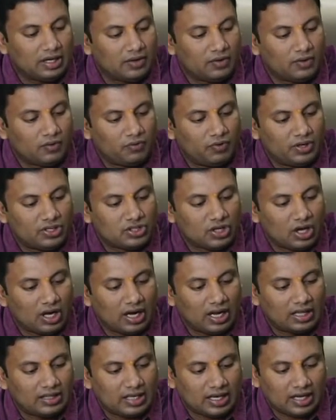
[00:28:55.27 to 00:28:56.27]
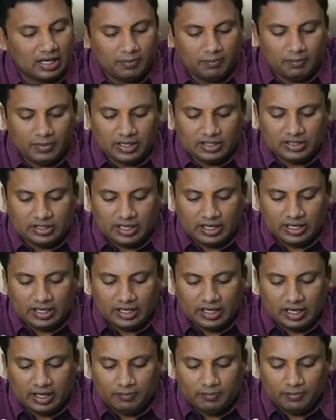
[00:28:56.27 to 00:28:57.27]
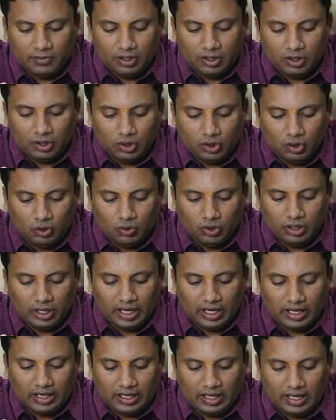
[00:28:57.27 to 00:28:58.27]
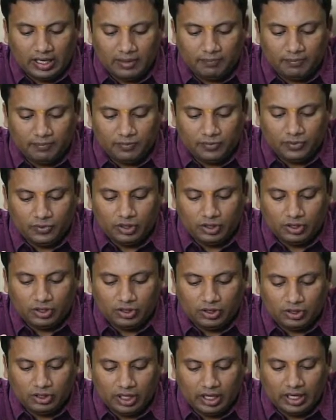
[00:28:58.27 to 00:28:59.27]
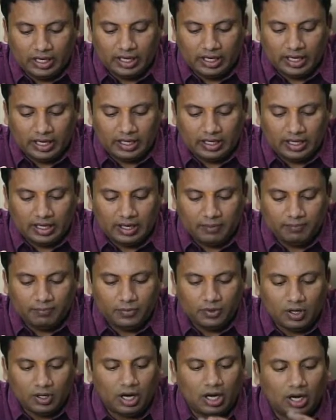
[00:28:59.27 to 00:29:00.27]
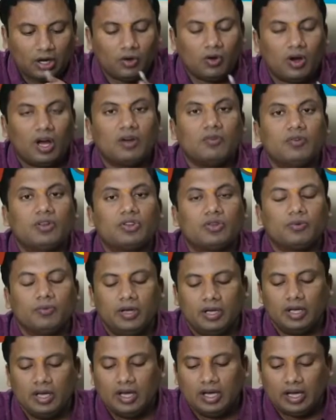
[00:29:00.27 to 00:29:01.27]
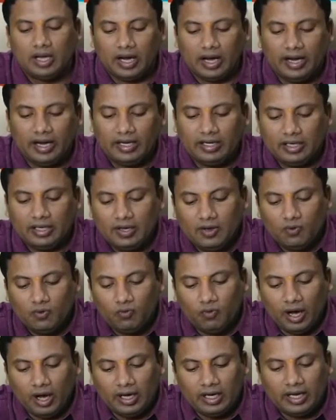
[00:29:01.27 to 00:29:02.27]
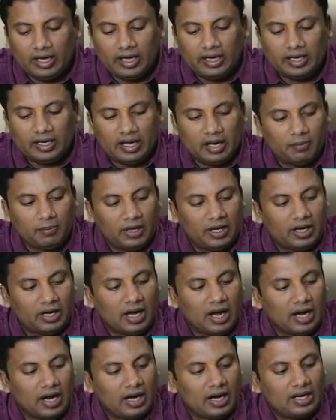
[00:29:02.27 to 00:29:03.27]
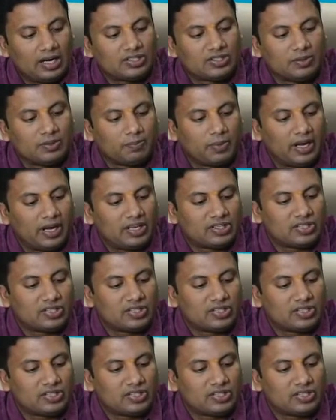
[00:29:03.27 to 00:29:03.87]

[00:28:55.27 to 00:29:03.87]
which all other numbers can come, 2 can come, 3 can come. Are you all with me? Right? 1 can come in hundreds place.